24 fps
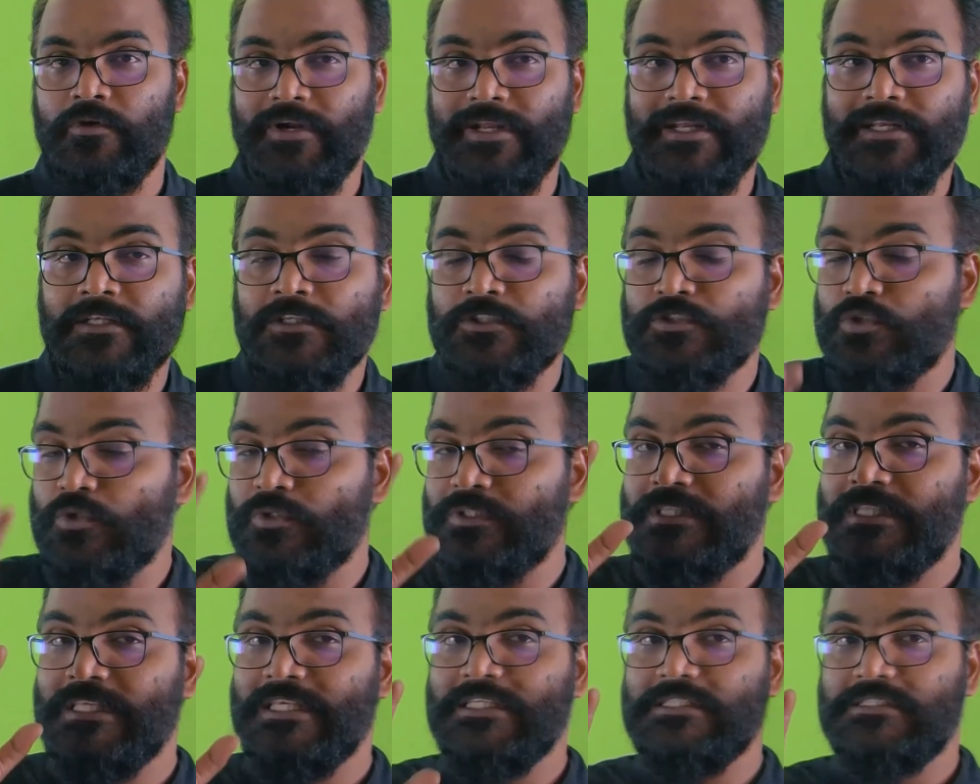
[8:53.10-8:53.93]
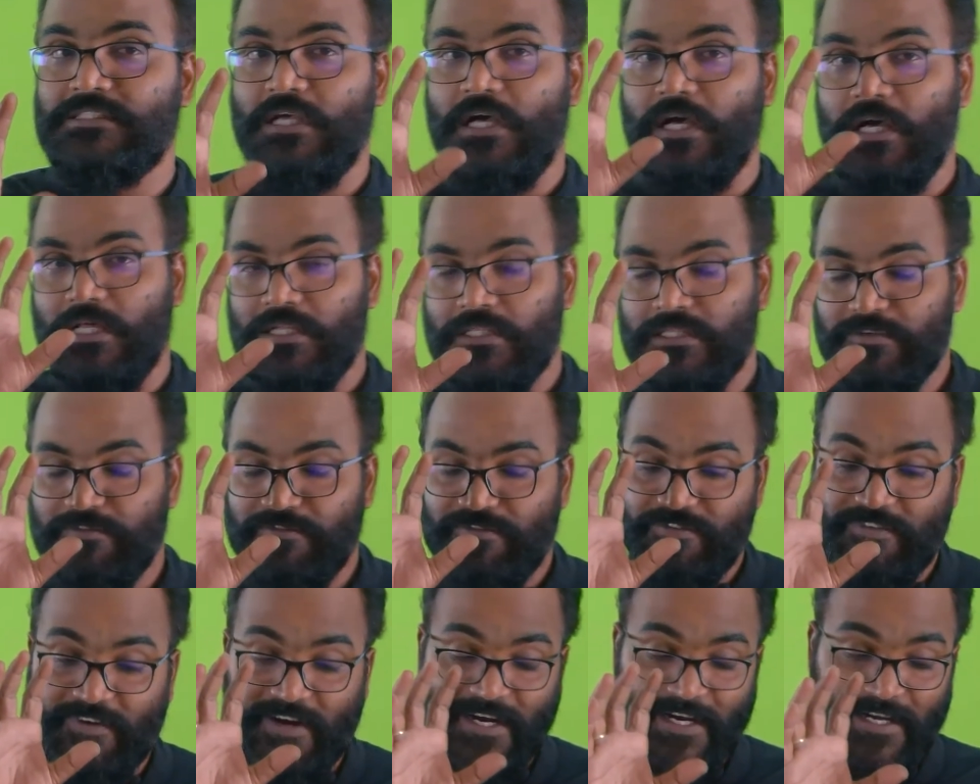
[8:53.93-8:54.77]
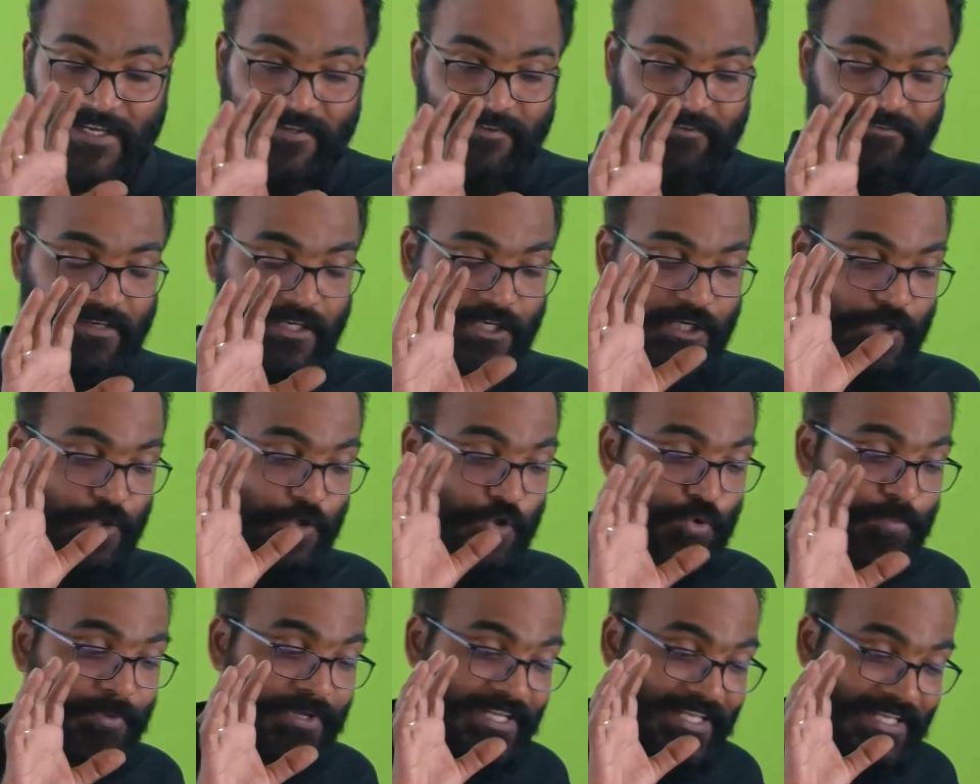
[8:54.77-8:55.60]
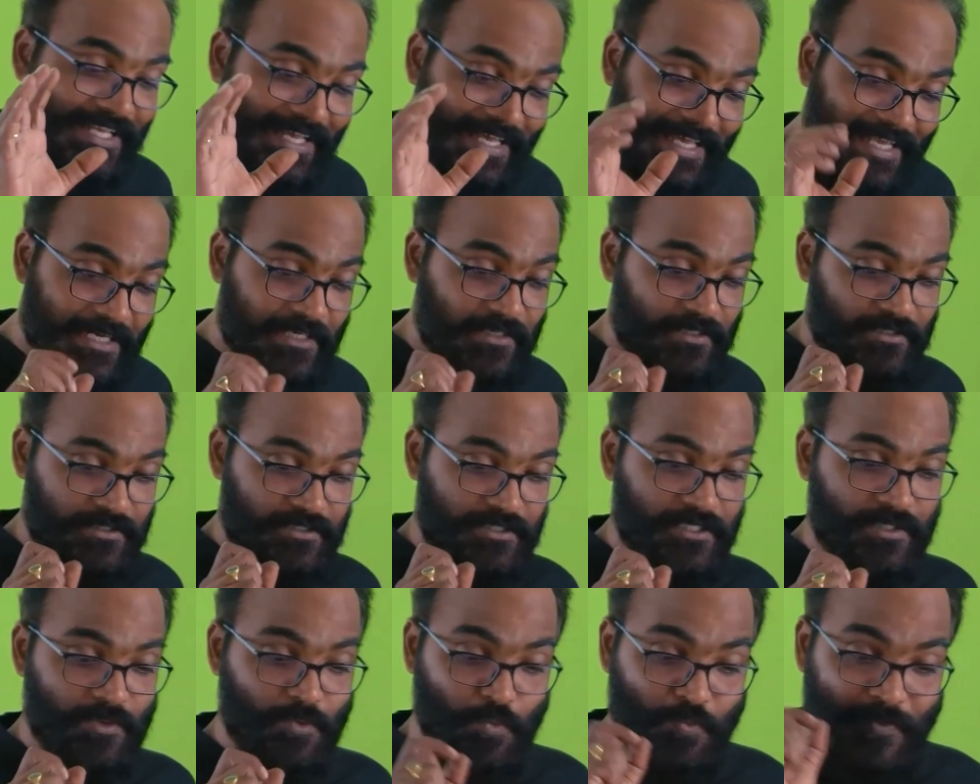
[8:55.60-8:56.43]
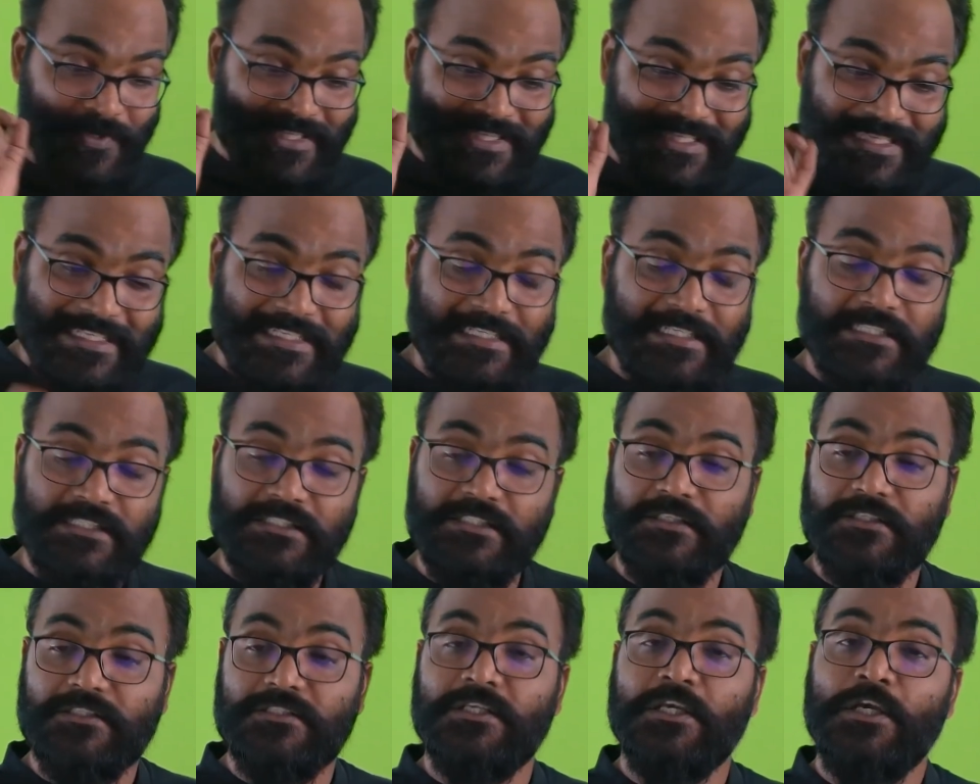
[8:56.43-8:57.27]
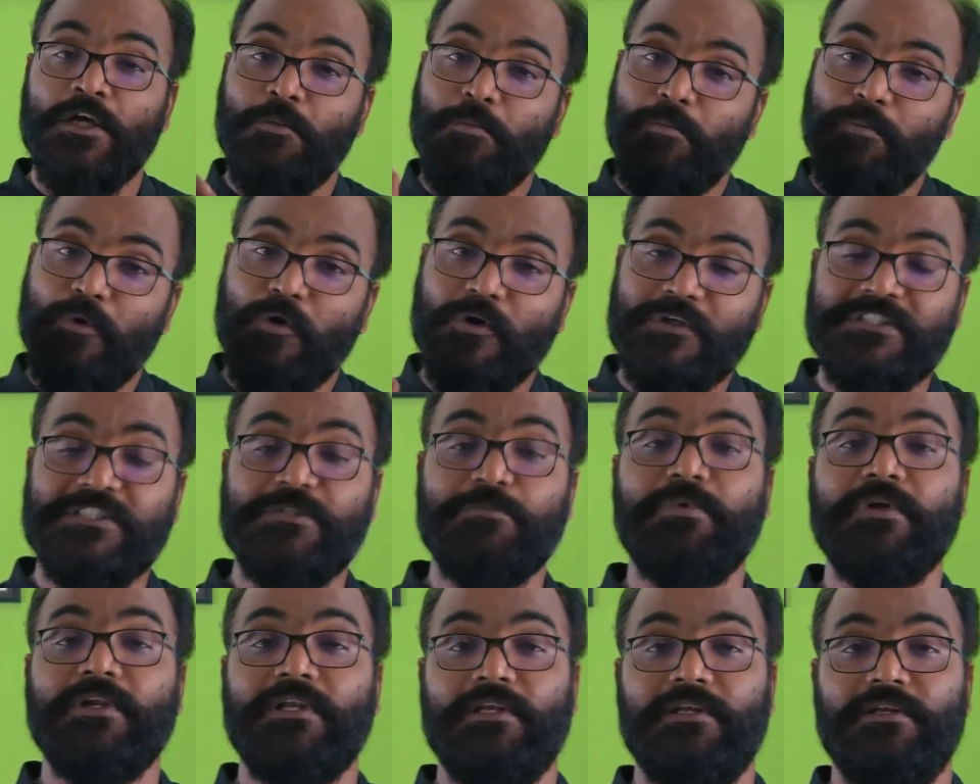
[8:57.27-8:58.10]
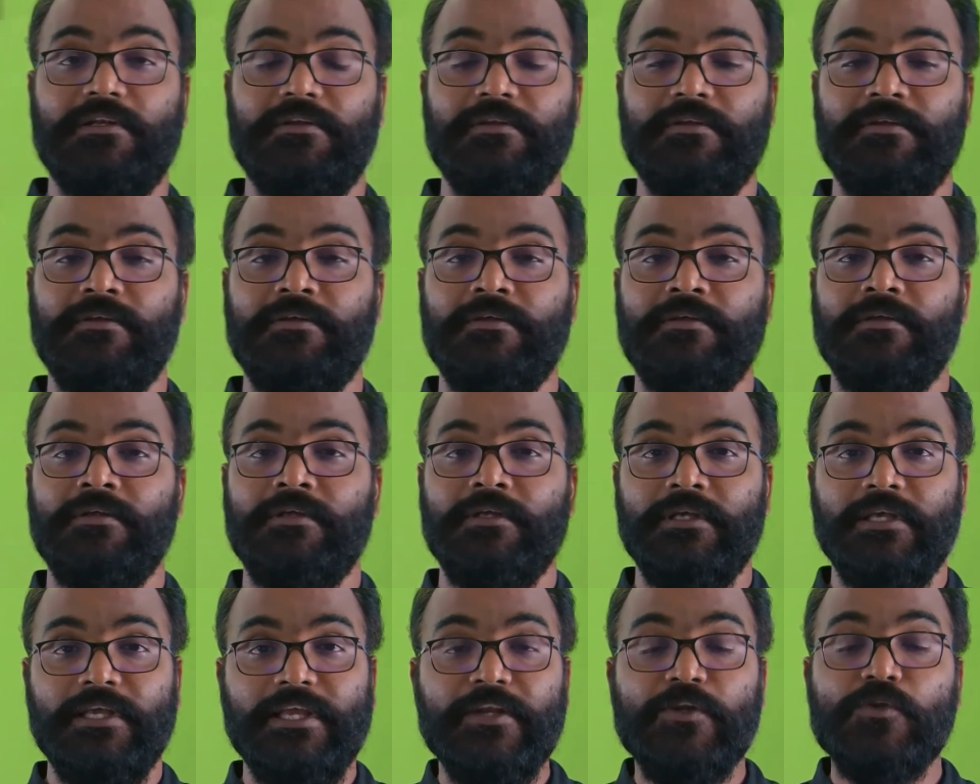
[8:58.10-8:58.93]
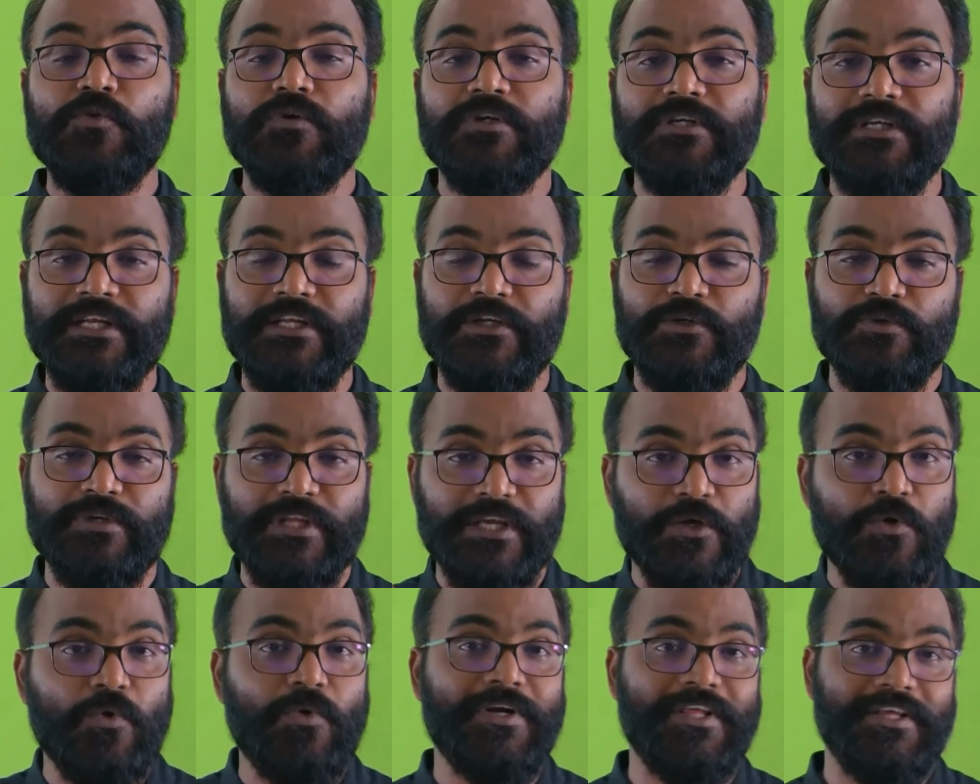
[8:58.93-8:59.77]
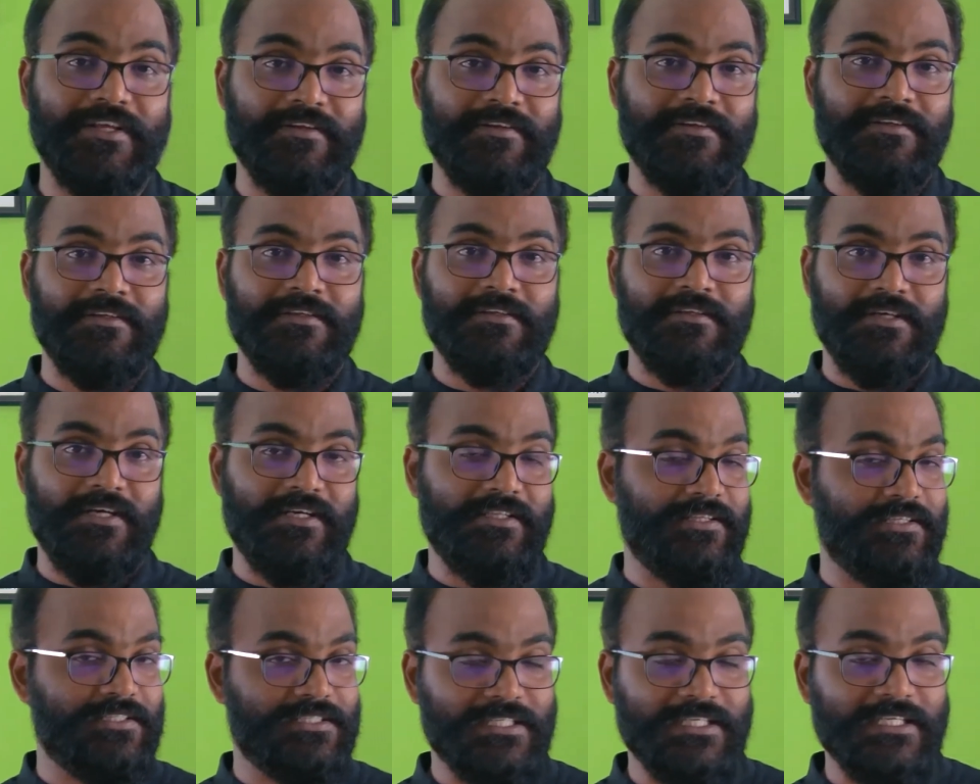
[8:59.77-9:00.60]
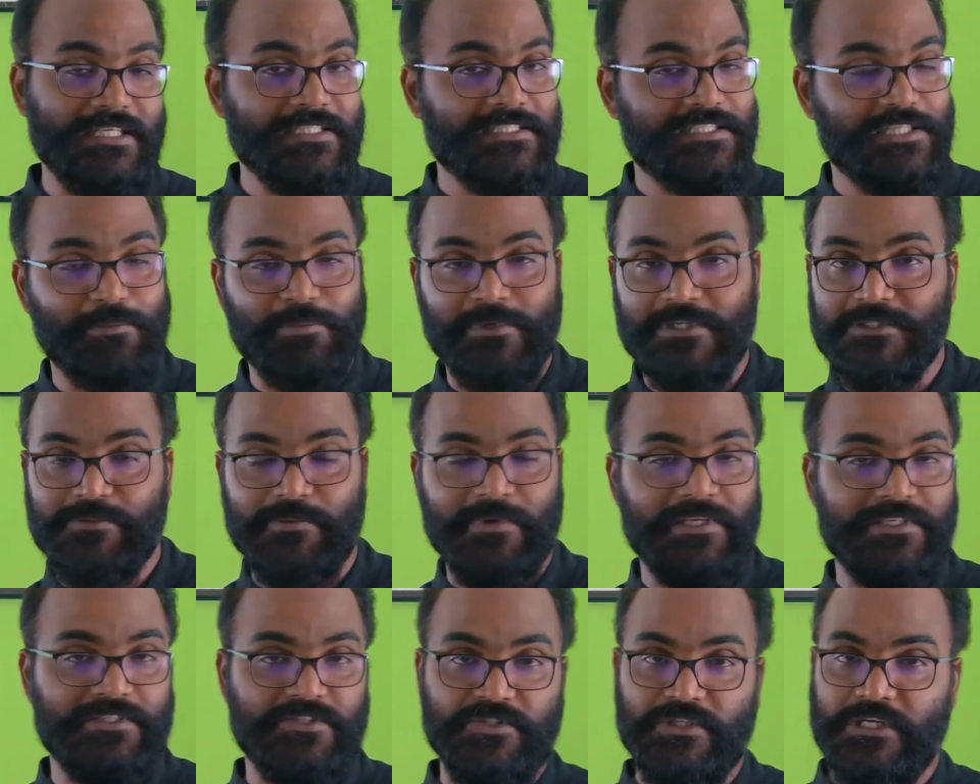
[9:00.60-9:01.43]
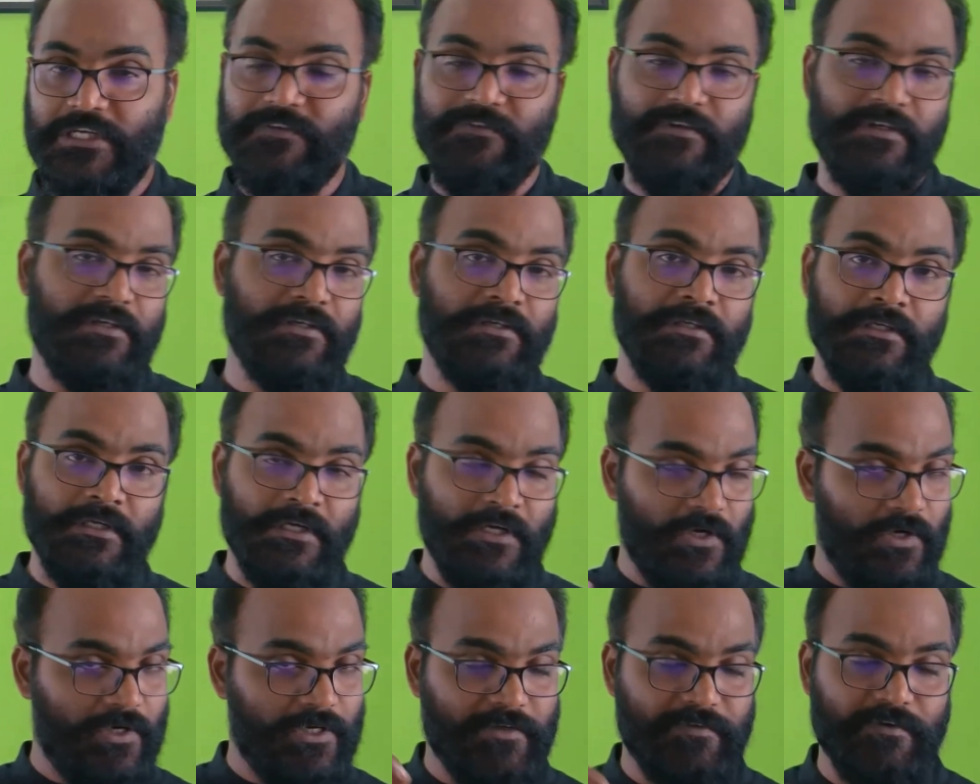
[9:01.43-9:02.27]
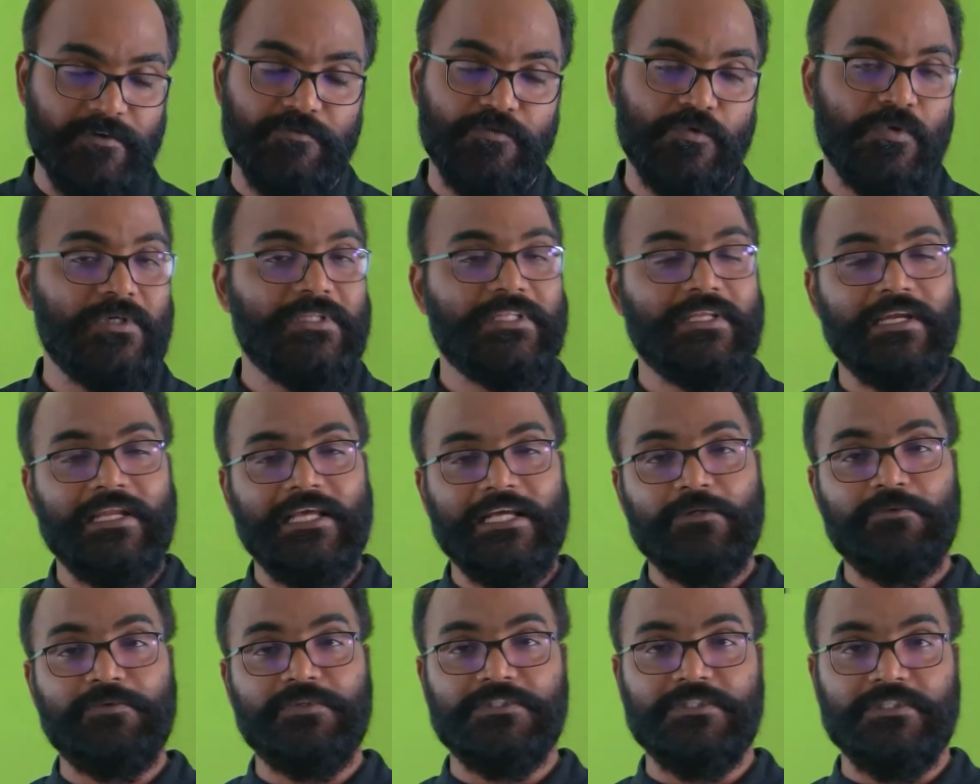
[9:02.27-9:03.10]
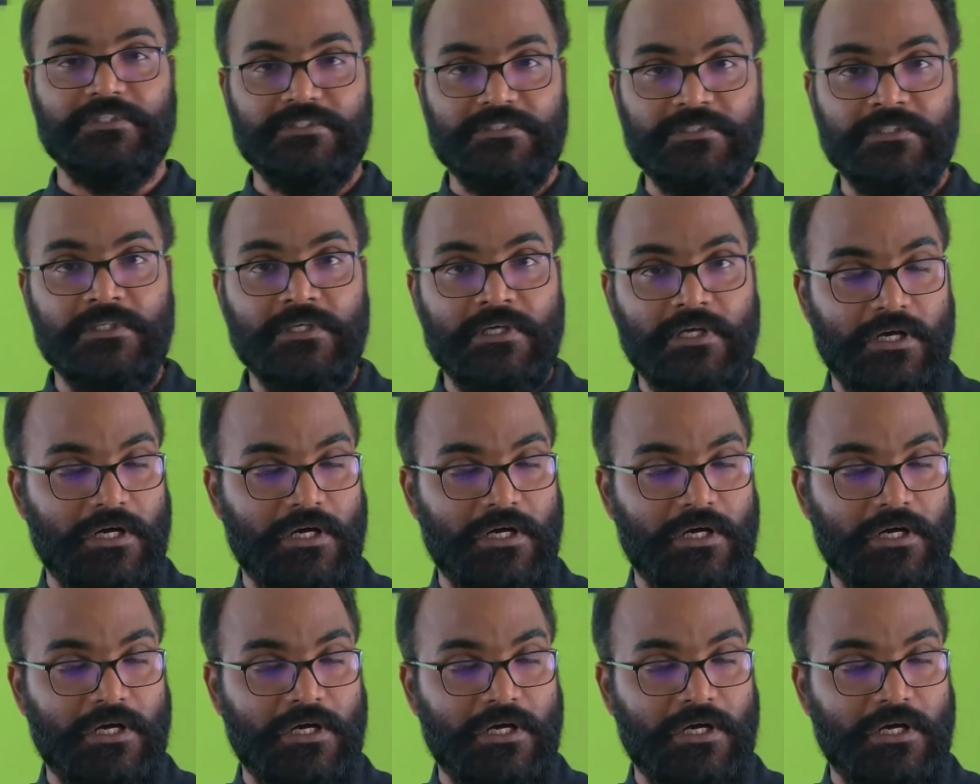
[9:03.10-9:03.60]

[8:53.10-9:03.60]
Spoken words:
Right. So these are the 5 numeric errors with integers possible in your day-to-day coding. Either C, C++, Java, or even few other languages